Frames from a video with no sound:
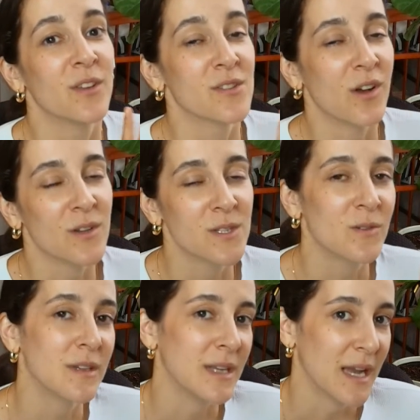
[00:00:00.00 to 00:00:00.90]
There's
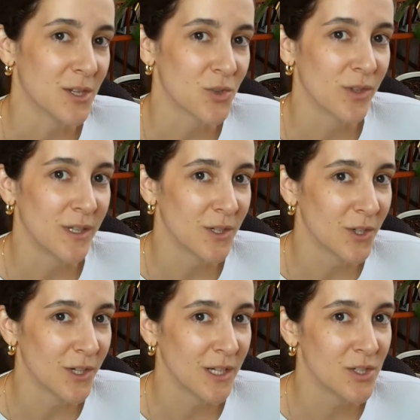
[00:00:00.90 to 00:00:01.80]
also a naturally
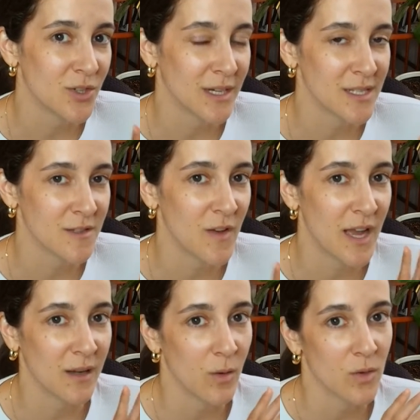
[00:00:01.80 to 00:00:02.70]
occurring trans
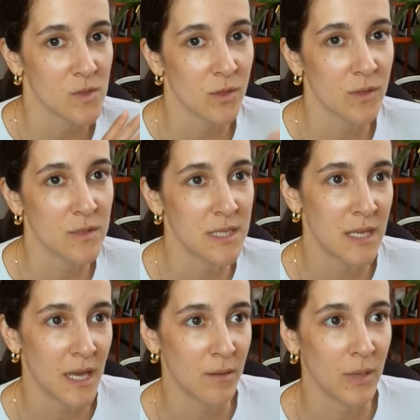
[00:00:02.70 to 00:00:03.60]
fat. So
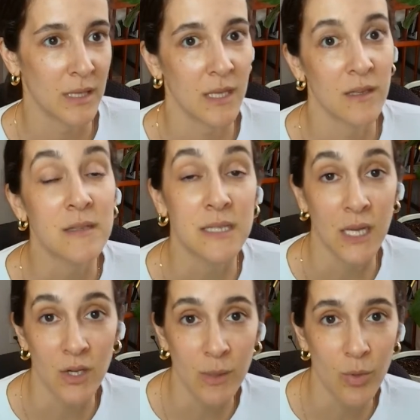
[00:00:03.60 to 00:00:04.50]
see that mainly on
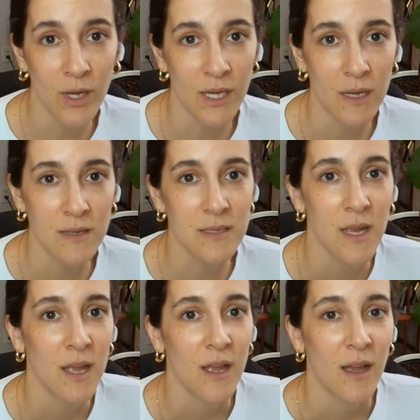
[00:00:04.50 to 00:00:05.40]
dairy products.
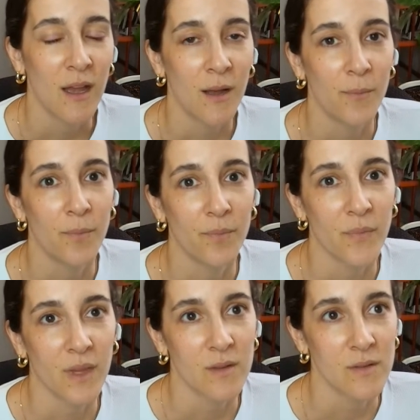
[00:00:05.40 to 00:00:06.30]

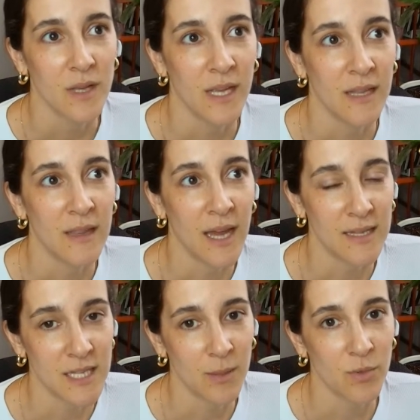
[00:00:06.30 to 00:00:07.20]
And
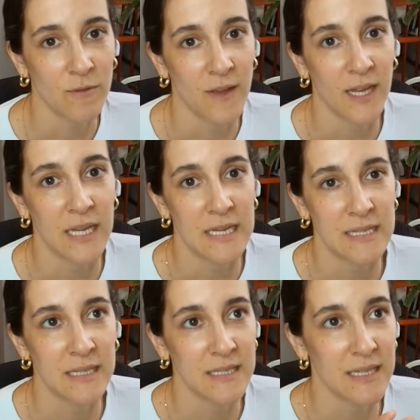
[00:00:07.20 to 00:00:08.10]
that type of fat
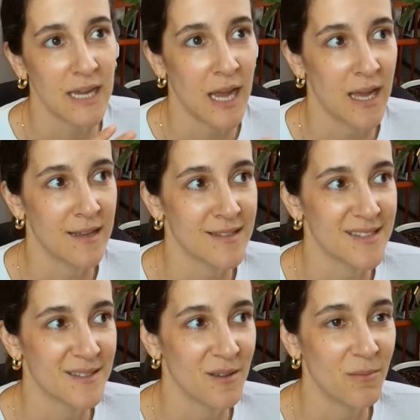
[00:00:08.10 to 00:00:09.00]
isn't
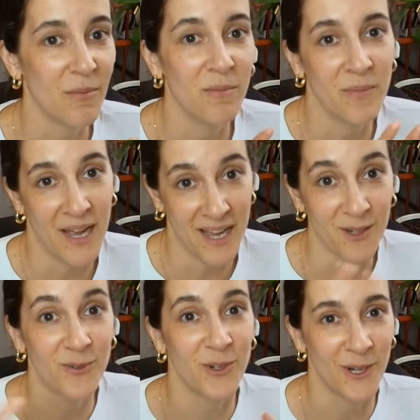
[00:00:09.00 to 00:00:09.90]
as
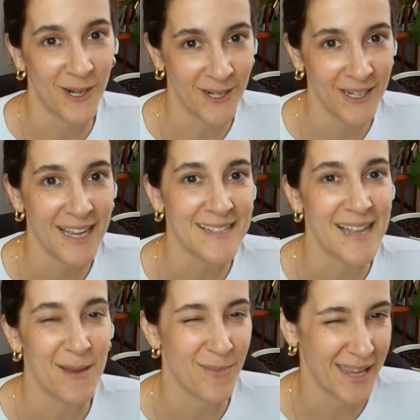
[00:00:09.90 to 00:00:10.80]
bad for our heart as
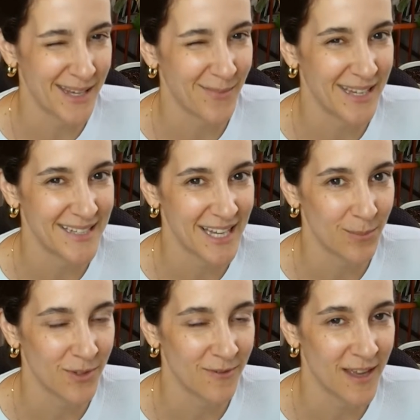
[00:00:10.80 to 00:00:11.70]
that man-made
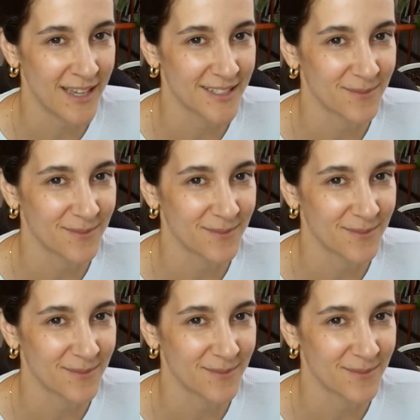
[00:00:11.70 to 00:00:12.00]
type of fat.